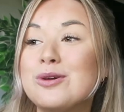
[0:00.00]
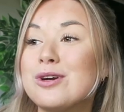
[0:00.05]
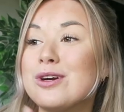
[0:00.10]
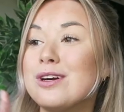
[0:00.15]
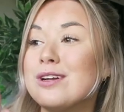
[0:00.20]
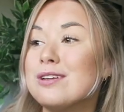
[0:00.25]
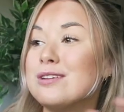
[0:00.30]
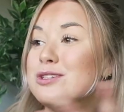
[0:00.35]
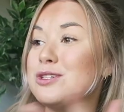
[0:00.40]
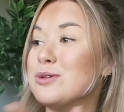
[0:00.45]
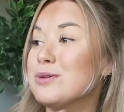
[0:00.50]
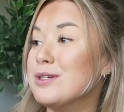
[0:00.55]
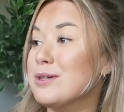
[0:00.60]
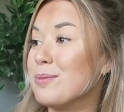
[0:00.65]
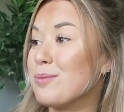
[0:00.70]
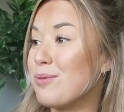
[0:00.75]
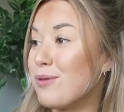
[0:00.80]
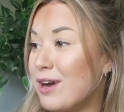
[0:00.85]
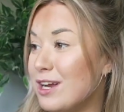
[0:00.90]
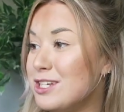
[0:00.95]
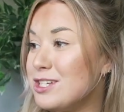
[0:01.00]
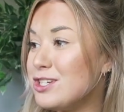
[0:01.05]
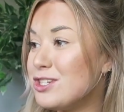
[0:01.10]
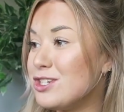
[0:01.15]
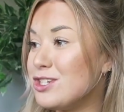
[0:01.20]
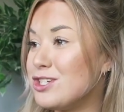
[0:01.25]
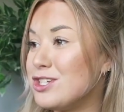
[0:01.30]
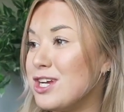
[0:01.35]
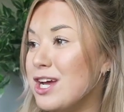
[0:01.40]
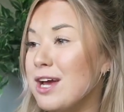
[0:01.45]
can do an
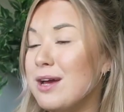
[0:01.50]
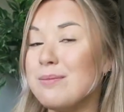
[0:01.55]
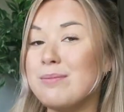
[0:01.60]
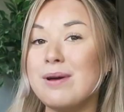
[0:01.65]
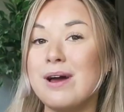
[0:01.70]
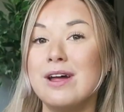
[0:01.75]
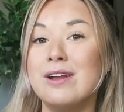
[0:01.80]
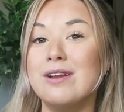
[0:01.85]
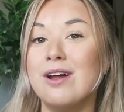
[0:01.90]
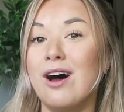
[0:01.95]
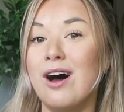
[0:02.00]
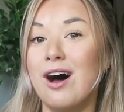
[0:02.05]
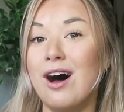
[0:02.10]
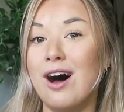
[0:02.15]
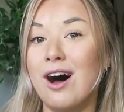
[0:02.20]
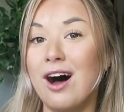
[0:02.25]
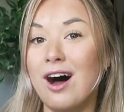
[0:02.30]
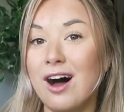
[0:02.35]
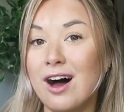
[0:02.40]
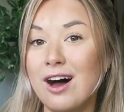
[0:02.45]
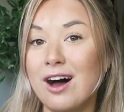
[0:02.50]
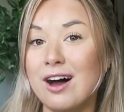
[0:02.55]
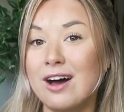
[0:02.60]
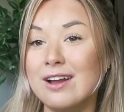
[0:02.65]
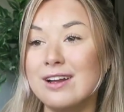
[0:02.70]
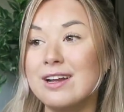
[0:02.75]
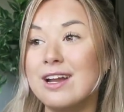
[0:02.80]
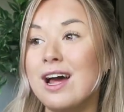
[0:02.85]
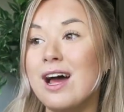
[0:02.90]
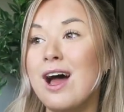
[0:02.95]
apprenticeship and
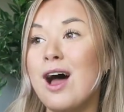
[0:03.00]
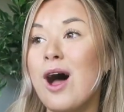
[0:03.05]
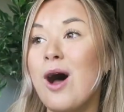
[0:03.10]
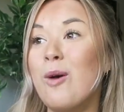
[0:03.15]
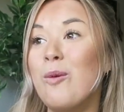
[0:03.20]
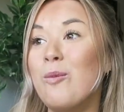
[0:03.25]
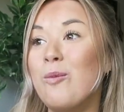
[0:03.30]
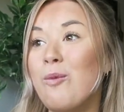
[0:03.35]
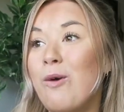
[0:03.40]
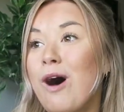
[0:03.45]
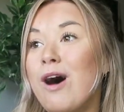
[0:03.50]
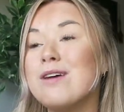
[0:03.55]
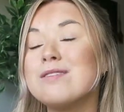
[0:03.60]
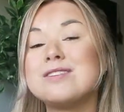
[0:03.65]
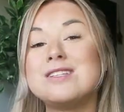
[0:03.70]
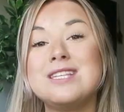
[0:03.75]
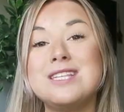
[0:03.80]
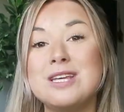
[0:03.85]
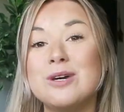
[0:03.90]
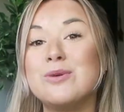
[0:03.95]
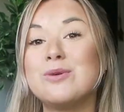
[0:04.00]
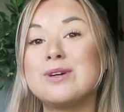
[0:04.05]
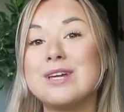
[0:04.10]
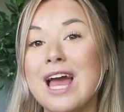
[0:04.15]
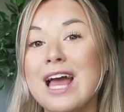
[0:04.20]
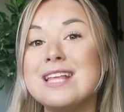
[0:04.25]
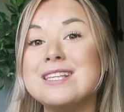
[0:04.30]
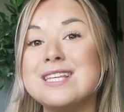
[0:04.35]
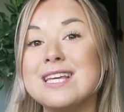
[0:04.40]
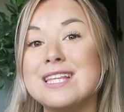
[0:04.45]
earn while still
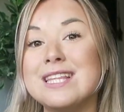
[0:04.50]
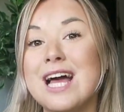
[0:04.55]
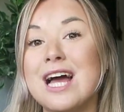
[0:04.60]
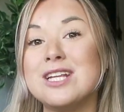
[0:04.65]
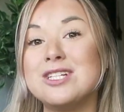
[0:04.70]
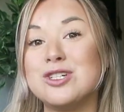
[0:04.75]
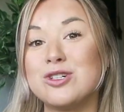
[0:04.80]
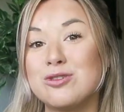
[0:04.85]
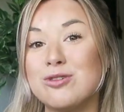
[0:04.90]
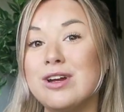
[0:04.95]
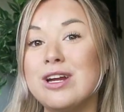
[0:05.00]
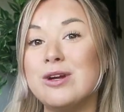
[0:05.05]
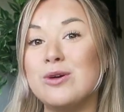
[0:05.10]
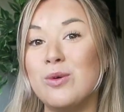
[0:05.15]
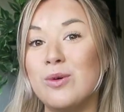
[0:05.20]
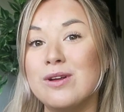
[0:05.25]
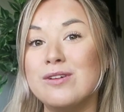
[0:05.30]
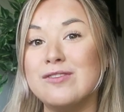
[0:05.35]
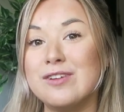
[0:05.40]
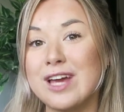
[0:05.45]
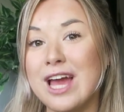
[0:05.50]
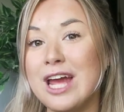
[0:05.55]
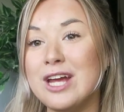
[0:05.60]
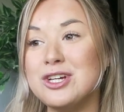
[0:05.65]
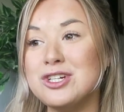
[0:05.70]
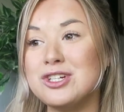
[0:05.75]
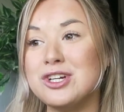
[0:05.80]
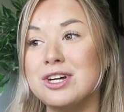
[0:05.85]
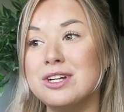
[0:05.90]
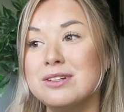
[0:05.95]
getting that degree
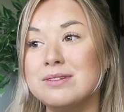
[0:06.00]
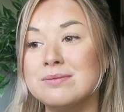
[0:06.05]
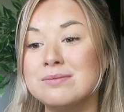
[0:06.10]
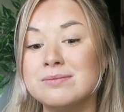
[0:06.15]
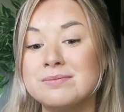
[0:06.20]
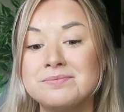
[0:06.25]
qualification?